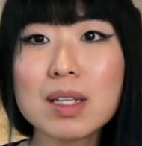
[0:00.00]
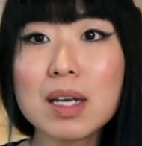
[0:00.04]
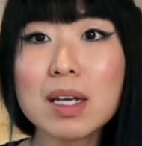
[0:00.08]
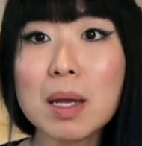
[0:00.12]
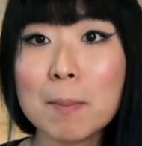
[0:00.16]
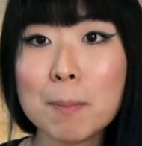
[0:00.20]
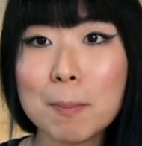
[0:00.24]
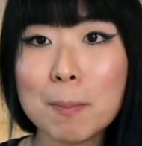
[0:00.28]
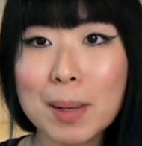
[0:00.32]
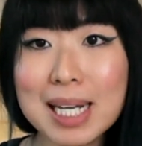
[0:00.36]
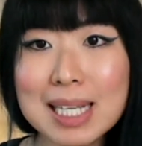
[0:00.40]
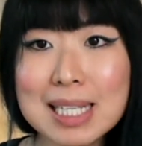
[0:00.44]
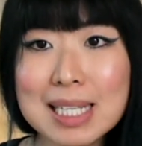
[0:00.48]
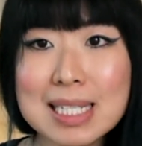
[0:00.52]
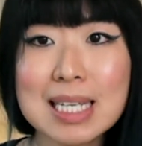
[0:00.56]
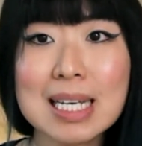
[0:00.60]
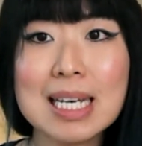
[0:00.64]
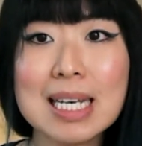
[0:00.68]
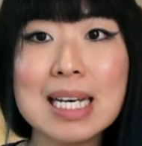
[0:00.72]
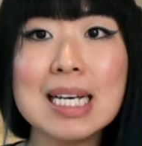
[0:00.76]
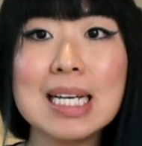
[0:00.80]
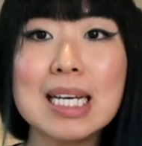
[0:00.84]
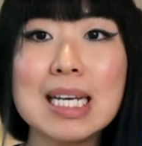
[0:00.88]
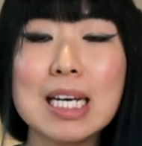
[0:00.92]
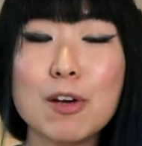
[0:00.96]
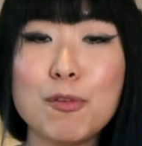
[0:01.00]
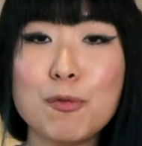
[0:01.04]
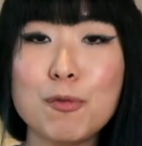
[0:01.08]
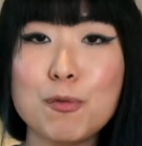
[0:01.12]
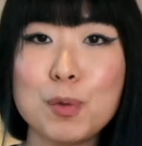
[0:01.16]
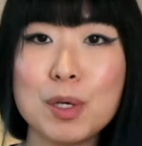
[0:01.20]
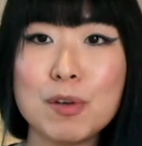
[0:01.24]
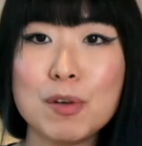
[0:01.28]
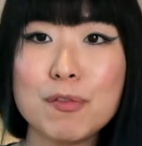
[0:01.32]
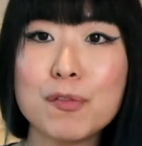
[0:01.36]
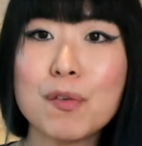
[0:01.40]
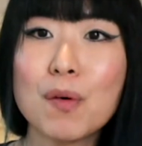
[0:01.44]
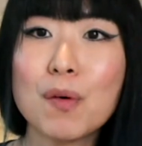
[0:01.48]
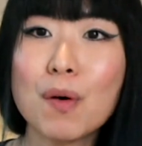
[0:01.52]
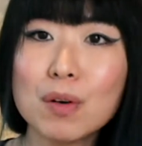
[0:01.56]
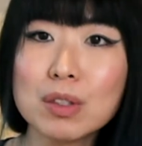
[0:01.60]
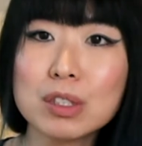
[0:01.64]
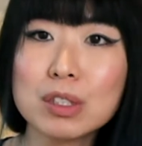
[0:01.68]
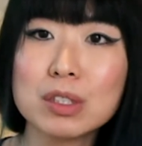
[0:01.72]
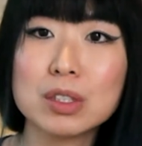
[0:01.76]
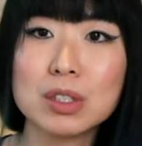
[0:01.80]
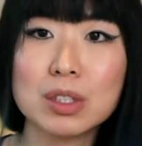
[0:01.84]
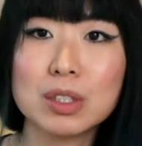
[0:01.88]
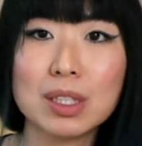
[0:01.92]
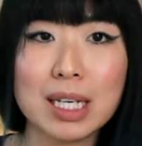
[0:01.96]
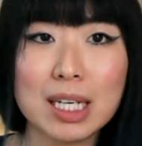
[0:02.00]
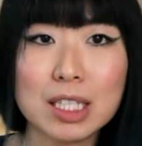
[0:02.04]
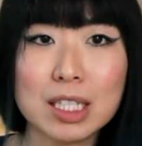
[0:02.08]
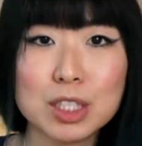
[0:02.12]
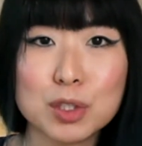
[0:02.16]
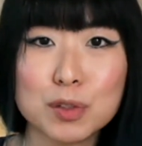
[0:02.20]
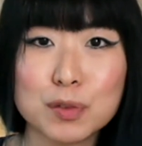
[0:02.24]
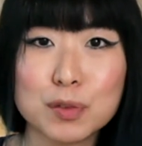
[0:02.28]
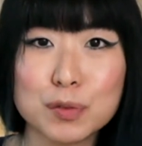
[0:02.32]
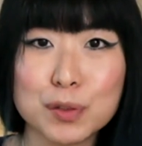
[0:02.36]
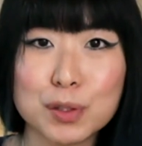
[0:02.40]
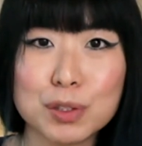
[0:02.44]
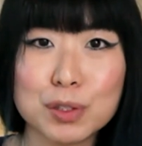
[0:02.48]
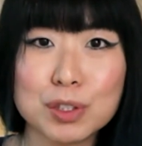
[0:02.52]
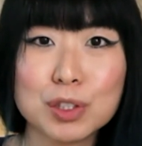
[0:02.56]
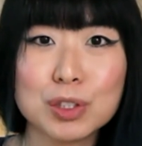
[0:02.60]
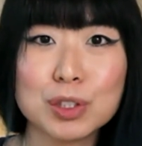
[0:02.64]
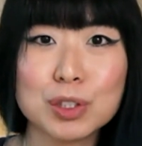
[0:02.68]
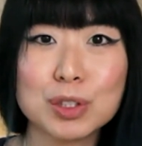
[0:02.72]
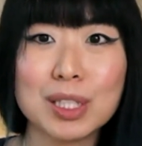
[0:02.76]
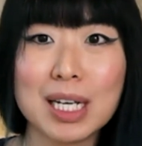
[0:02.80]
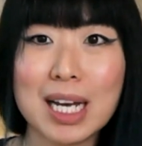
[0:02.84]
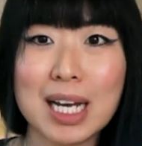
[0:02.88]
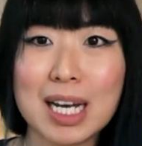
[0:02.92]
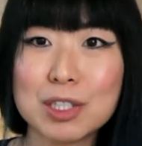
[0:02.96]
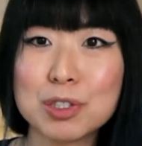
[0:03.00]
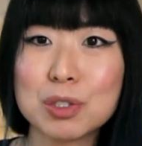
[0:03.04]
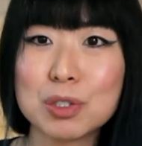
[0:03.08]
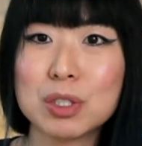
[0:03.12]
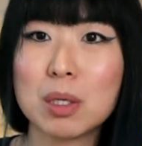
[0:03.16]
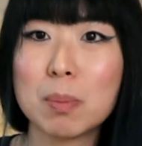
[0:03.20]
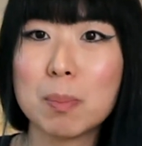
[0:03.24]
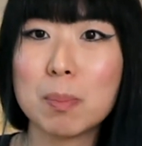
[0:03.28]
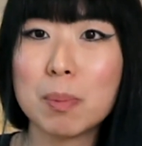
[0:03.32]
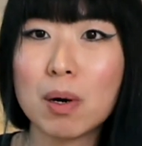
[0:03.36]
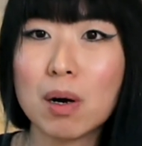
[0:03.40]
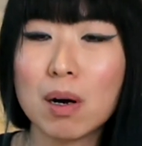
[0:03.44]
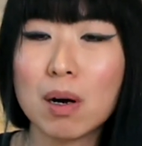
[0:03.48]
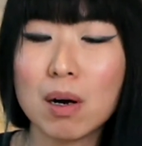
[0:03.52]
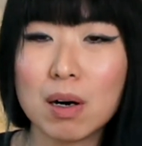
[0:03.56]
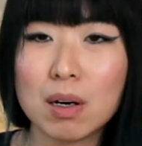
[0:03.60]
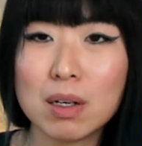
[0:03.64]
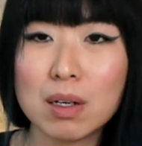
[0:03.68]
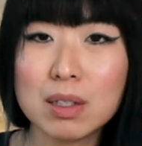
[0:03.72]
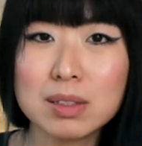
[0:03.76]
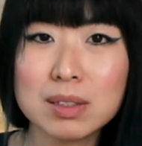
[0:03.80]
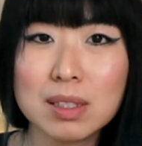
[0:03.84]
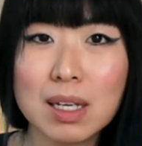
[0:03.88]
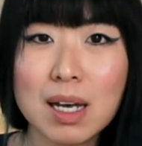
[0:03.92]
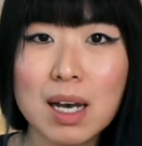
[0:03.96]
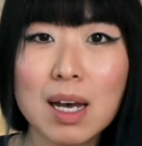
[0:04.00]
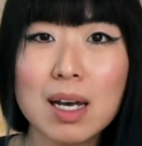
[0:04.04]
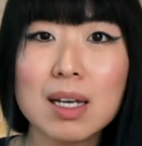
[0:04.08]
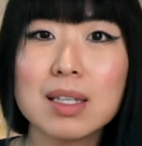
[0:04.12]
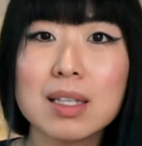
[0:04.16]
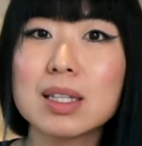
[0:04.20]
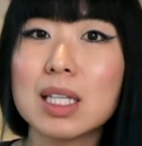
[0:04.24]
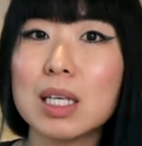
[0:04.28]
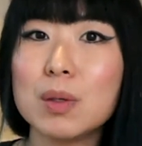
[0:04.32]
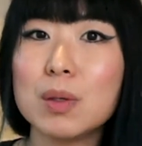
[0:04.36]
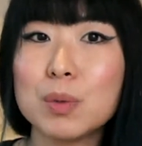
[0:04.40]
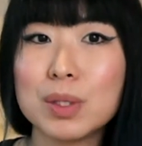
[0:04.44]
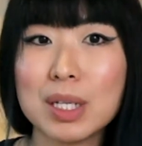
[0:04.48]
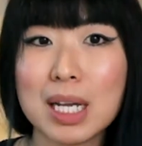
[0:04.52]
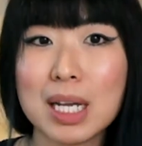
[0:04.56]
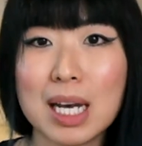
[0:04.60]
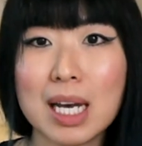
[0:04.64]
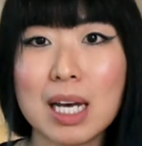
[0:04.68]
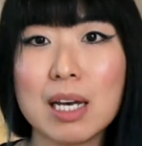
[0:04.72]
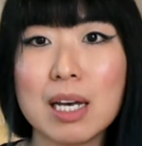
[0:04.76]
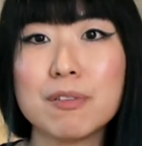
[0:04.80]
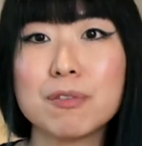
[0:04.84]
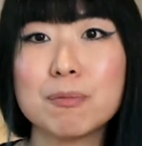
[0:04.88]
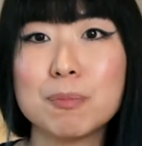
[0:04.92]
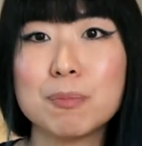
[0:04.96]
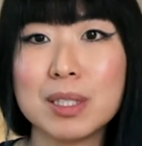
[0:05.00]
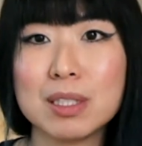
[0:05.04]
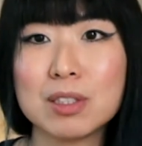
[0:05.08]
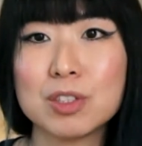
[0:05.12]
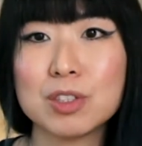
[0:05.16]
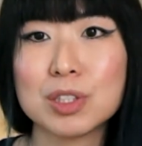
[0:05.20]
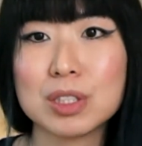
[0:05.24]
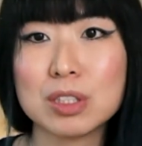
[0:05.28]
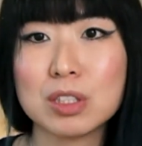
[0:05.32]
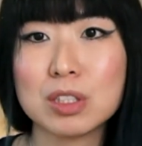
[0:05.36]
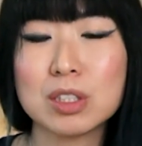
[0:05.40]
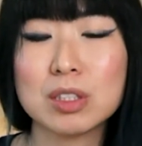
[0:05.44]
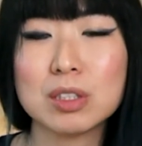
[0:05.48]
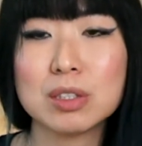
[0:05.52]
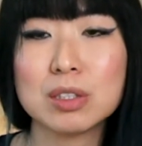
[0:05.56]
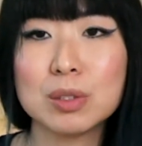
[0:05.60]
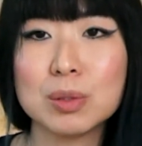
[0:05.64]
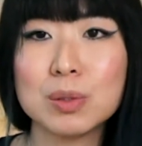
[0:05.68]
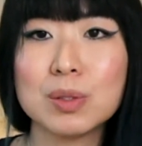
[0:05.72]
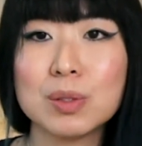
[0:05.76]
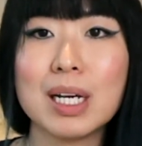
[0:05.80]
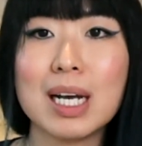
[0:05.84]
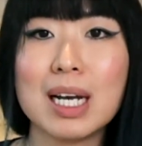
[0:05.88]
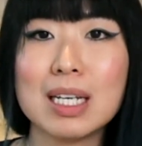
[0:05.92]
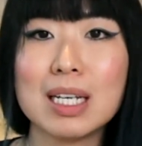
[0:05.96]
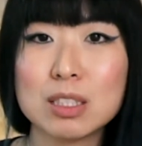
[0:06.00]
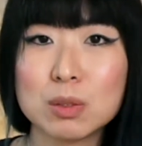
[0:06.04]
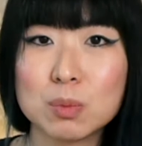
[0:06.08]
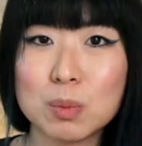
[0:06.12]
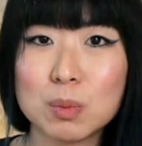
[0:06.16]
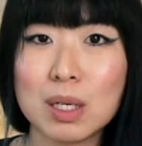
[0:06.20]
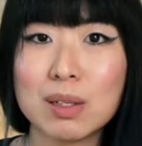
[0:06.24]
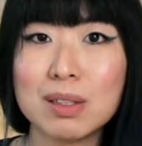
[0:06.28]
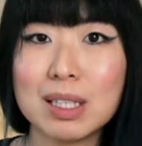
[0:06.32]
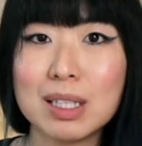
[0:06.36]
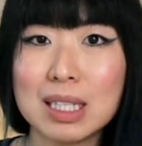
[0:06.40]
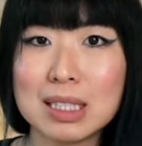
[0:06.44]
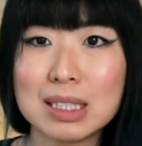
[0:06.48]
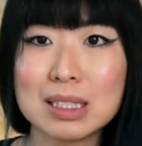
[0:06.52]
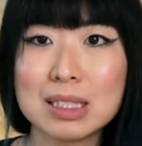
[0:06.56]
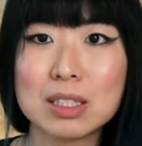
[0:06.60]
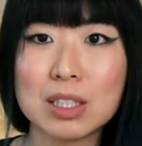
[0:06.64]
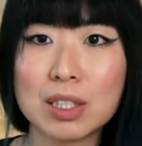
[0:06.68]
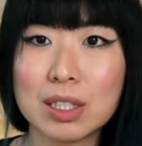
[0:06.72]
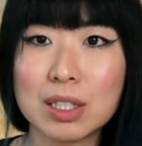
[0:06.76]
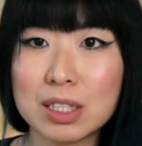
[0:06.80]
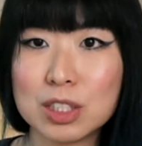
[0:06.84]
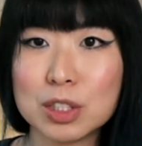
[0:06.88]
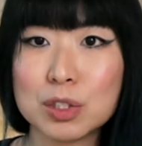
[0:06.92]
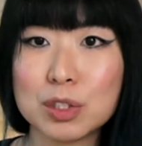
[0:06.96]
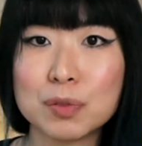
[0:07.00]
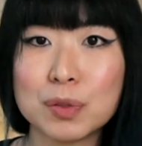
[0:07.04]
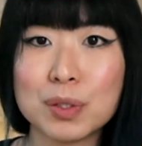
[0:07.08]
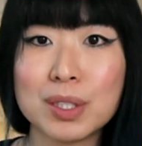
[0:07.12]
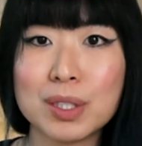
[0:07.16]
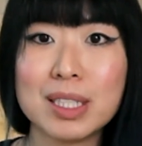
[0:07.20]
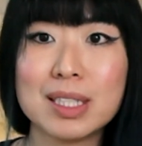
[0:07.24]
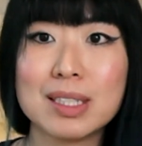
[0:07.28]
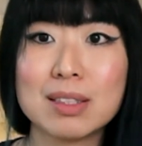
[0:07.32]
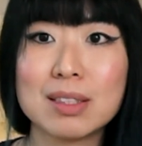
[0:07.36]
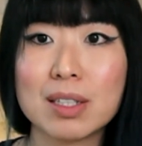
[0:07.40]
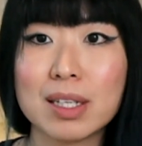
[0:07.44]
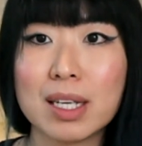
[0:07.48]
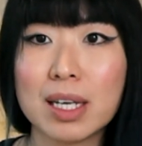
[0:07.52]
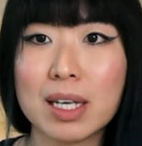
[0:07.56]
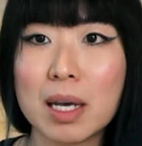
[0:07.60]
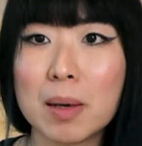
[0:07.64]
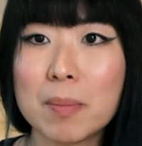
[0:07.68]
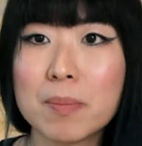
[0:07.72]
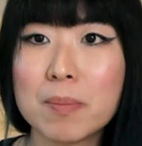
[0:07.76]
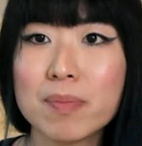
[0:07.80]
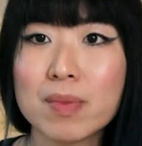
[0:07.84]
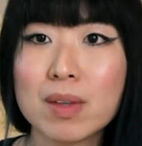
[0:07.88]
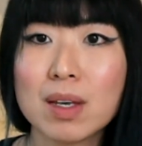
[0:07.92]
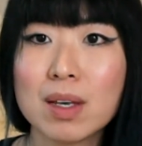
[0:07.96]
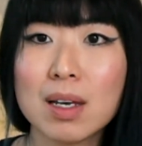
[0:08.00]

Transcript: But if we force the extroverts to actually pause, they will have been just do as well as the introvert in the game.